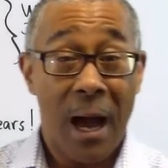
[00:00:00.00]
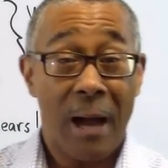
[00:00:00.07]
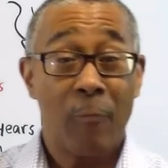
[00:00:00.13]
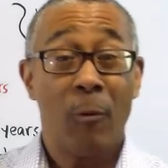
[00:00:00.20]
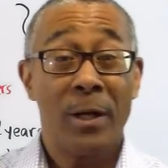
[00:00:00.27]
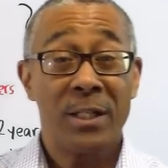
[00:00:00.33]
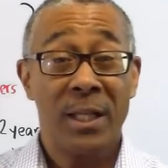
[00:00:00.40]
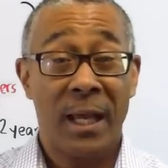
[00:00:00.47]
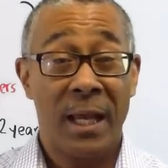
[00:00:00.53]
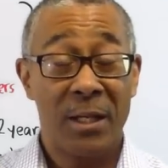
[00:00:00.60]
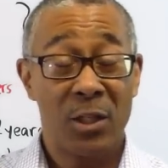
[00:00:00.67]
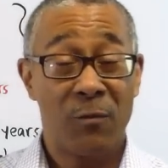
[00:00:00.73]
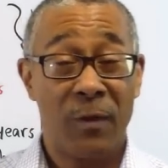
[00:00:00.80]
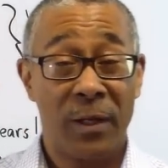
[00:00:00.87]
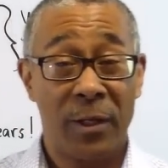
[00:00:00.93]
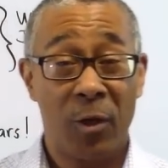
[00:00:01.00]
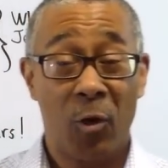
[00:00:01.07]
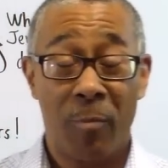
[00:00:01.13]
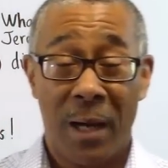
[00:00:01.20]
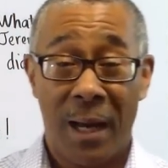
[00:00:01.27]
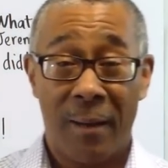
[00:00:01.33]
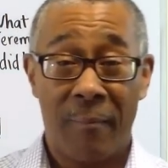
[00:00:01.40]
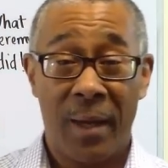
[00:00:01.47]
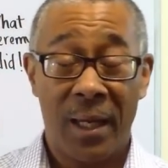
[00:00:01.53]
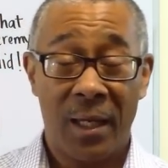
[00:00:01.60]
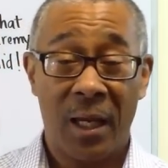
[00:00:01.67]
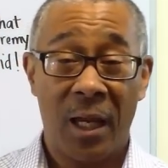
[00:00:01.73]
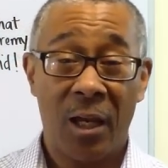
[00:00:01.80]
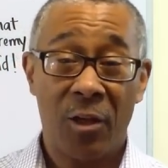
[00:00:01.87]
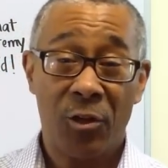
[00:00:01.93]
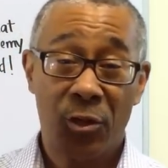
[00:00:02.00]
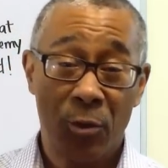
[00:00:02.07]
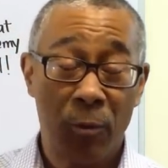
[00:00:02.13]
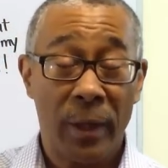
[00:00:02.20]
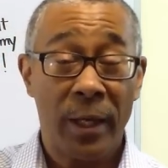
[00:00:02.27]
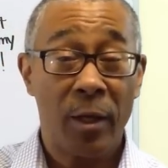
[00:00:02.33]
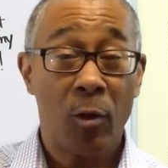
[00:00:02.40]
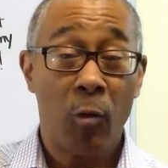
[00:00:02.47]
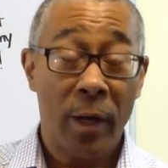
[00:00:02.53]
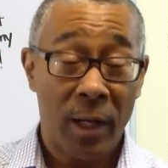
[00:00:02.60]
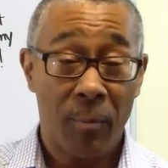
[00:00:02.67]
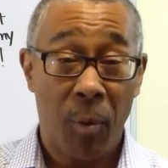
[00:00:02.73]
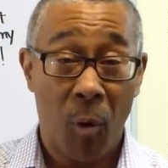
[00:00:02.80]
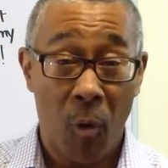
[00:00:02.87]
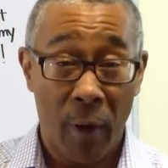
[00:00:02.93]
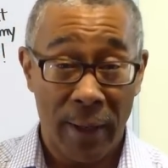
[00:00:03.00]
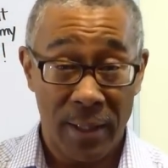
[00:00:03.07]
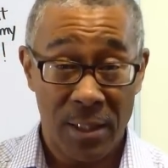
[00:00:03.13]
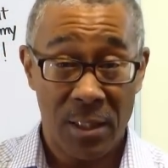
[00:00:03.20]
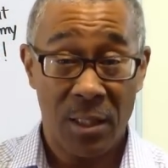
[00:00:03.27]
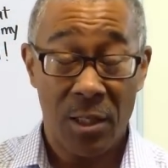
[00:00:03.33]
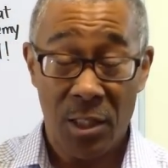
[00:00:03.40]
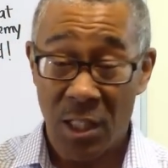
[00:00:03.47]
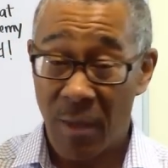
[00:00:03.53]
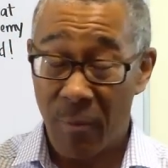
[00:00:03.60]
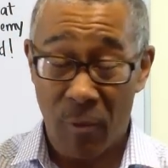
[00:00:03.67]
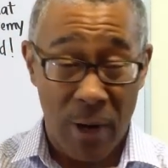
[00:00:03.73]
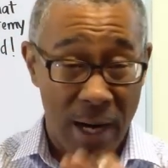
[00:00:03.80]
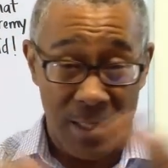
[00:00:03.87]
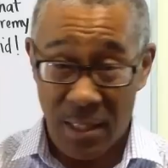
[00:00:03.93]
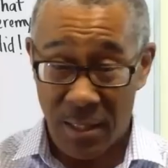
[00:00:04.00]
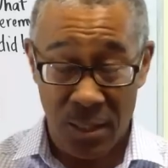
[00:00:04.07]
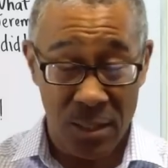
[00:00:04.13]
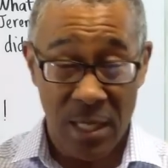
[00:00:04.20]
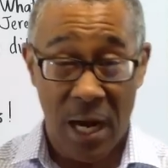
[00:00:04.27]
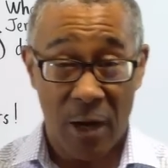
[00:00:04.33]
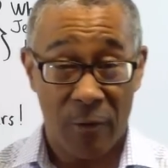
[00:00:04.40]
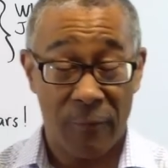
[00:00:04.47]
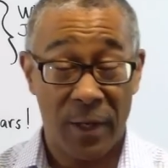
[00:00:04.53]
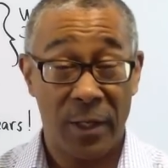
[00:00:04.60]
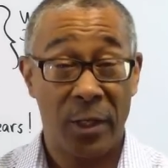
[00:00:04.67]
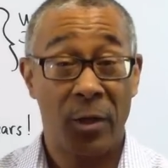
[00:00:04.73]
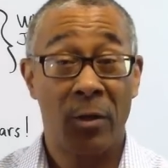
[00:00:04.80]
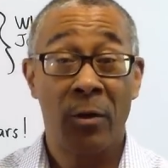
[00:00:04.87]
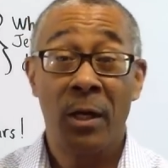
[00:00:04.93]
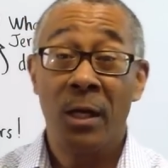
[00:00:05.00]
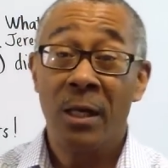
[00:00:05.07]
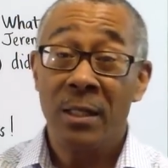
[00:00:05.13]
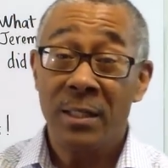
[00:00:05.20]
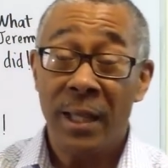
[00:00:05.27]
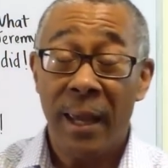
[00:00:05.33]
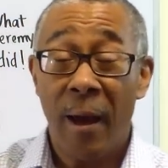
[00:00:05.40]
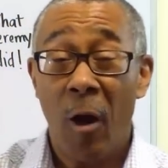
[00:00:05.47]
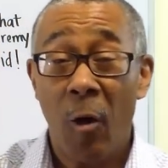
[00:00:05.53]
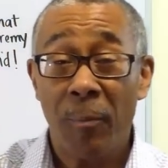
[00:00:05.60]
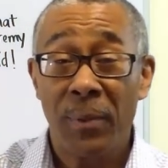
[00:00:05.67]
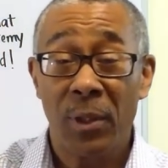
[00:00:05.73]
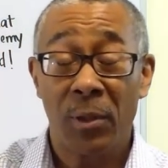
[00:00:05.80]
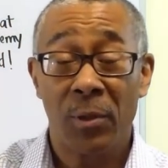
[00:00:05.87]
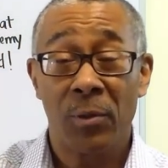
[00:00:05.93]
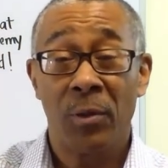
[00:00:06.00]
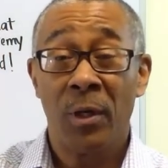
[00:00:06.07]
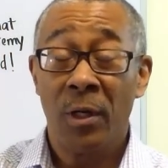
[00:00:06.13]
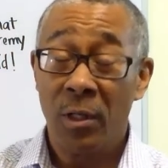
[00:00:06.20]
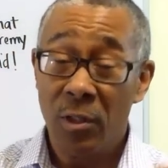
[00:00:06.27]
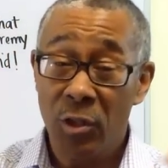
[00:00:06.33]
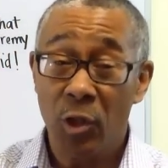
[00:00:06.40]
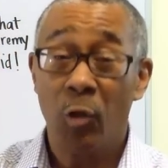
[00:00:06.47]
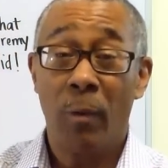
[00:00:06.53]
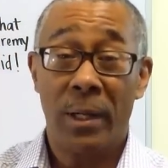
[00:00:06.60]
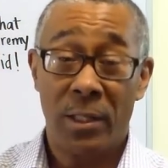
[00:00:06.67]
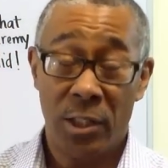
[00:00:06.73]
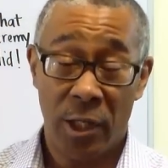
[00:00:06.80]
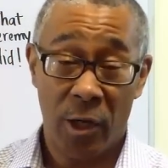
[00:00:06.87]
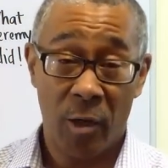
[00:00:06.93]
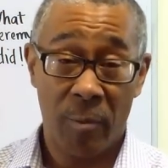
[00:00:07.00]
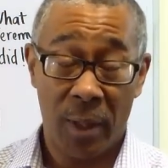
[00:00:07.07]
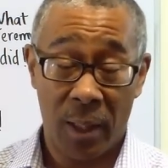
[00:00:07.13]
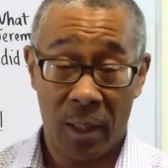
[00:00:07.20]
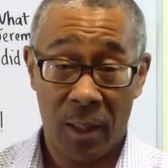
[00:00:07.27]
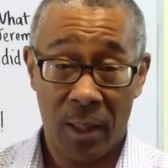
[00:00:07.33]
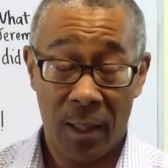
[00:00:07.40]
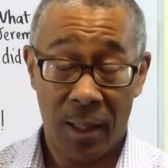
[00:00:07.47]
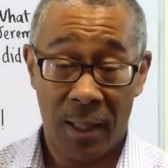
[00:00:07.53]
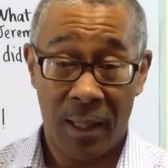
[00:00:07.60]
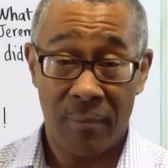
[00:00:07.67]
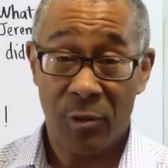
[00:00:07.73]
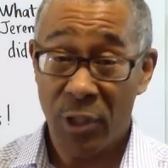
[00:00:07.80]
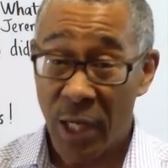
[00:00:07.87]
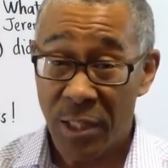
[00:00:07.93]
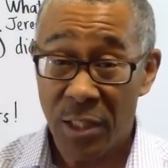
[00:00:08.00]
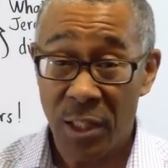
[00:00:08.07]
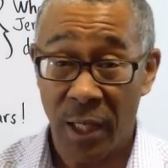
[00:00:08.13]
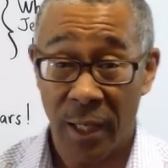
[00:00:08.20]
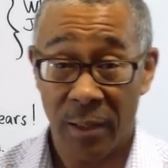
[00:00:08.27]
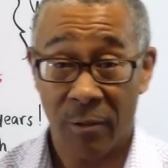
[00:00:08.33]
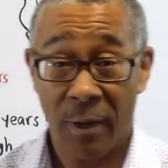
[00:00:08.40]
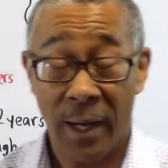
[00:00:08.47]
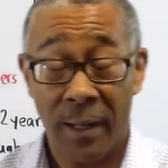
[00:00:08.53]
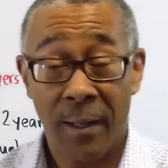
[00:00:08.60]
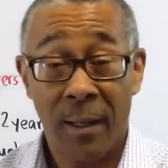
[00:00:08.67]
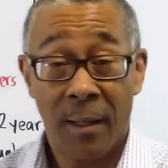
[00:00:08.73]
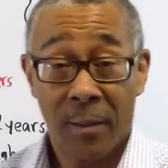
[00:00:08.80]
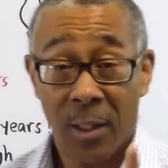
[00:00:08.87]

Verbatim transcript: I want to end this video by making three quick points to summarize this entire video to help you do what Jeremy um, just did, right?